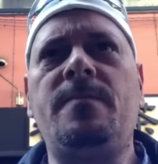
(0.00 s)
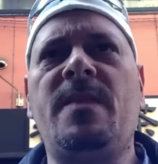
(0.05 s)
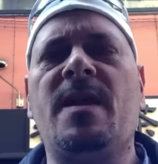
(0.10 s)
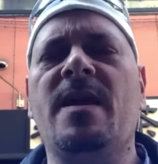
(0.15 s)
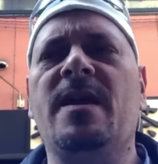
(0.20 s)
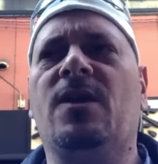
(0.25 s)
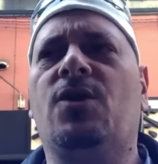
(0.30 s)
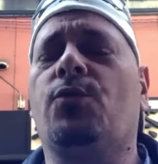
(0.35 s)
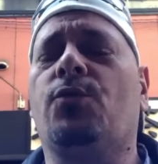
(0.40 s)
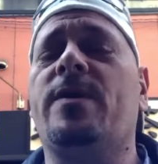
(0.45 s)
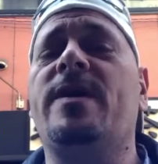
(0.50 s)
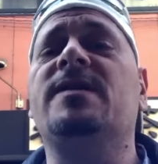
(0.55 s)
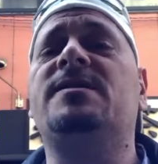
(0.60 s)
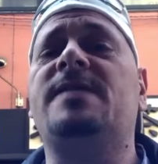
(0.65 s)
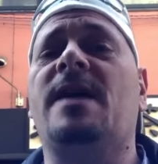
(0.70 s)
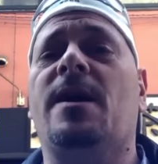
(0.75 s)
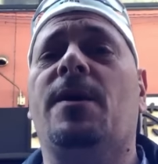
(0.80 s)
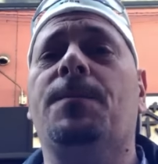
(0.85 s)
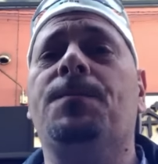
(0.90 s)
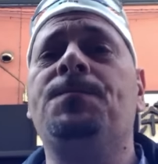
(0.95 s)
in
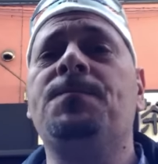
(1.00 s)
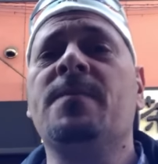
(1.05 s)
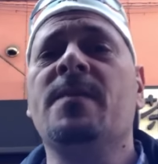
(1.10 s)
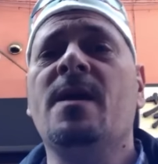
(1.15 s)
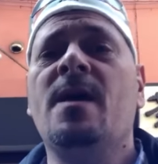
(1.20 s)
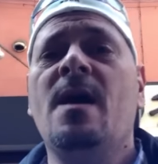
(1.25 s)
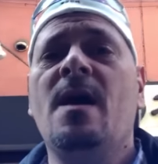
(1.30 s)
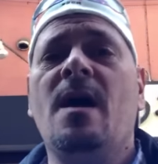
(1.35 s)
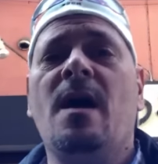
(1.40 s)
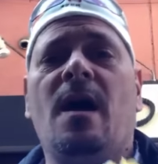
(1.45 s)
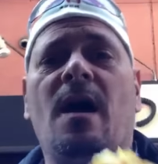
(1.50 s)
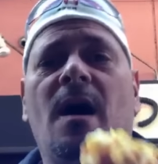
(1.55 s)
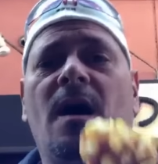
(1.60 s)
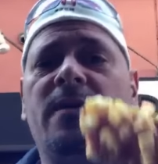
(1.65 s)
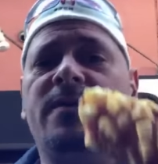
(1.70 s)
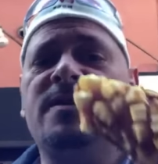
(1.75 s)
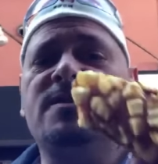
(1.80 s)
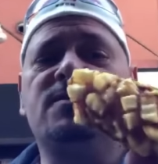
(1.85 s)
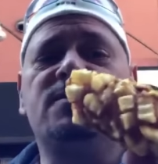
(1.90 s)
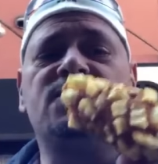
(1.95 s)
Koreatown.
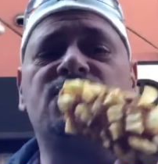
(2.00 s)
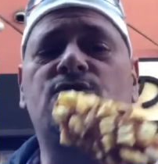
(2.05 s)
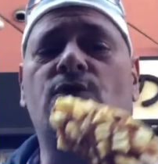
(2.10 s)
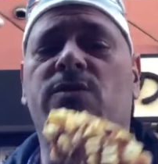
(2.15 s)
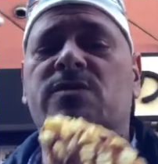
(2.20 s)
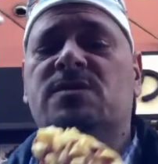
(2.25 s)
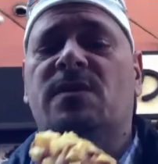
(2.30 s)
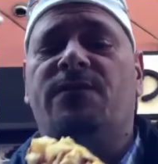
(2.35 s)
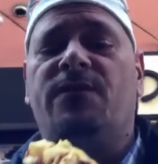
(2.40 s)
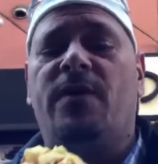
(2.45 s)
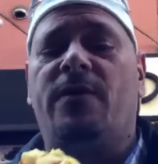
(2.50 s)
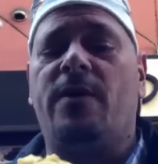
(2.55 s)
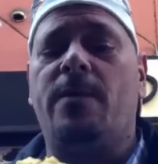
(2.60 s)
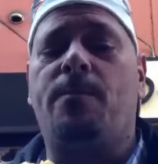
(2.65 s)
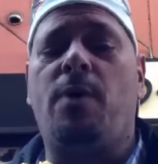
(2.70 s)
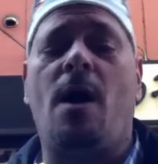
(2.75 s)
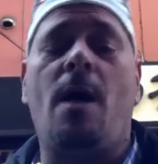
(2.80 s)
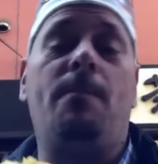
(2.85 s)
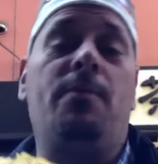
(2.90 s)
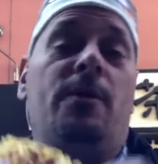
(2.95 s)
These stores are very
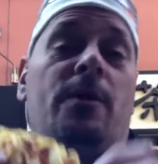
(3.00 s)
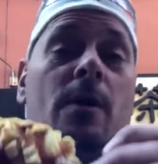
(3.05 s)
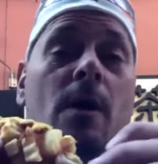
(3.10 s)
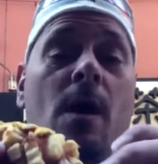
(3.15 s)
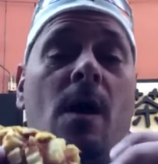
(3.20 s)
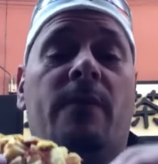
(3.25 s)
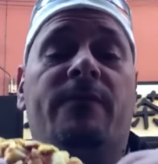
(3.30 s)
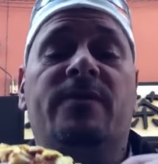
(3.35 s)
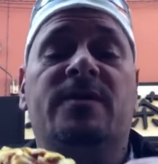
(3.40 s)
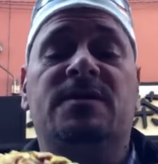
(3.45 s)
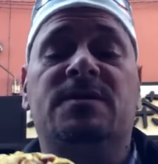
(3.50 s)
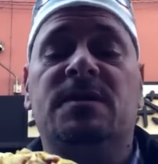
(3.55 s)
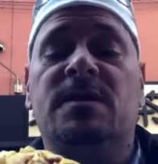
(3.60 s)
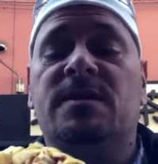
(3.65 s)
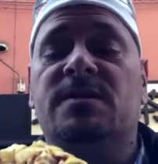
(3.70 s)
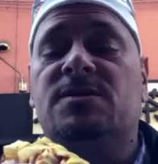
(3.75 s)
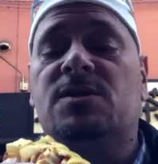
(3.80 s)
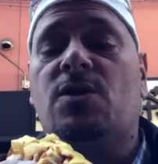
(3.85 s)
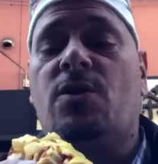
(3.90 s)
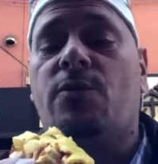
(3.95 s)
popular, obviously.
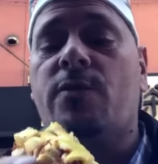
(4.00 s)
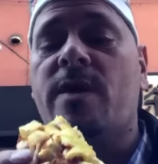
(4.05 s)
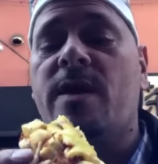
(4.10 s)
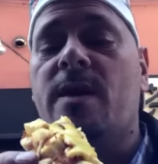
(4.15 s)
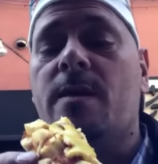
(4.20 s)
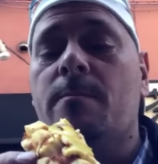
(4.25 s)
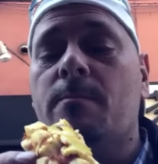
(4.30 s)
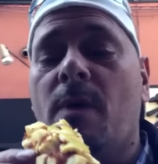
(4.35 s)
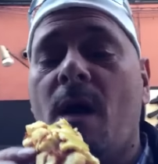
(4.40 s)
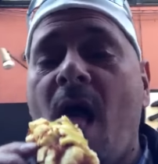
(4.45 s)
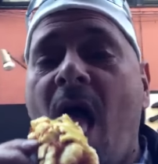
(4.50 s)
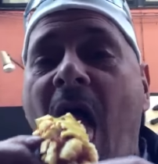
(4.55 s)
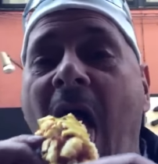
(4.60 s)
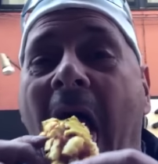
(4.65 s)
It's Korean, but